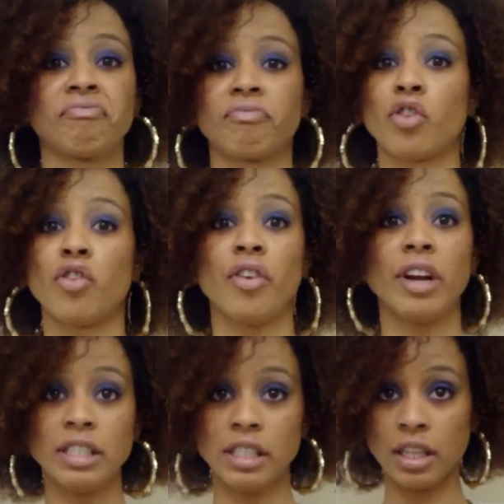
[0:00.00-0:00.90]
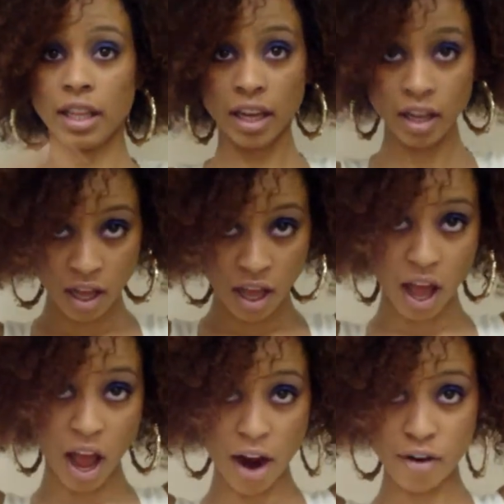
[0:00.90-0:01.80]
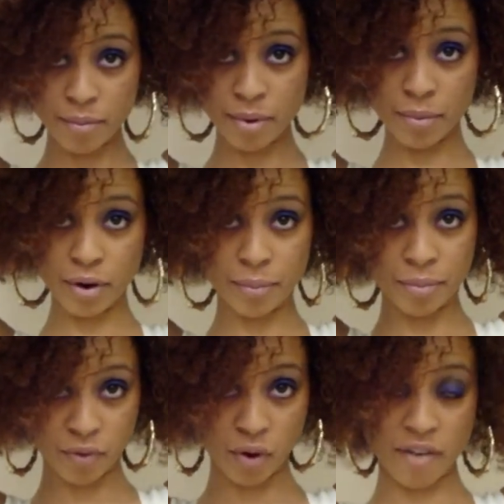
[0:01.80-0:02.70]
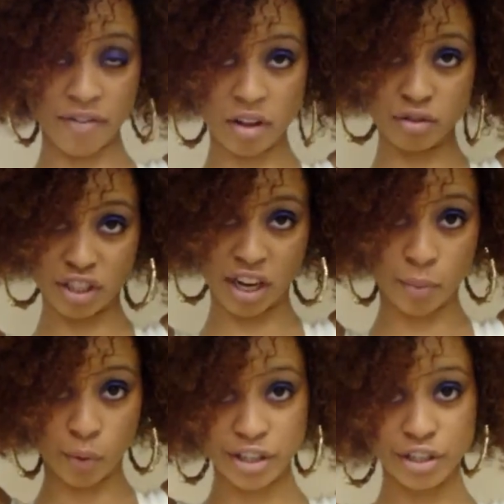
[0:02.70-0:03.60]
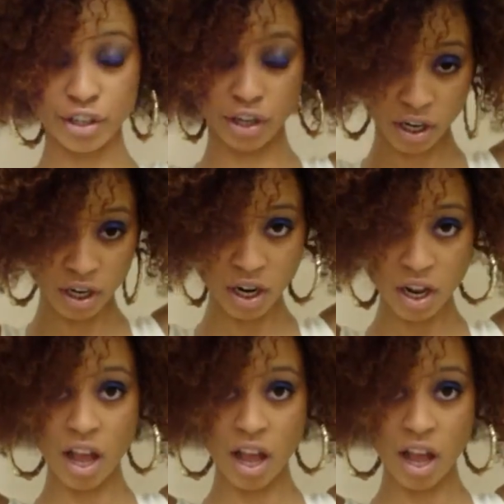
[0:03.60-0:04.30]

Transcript: crazy. Like, I remember before I found Shea Moisture,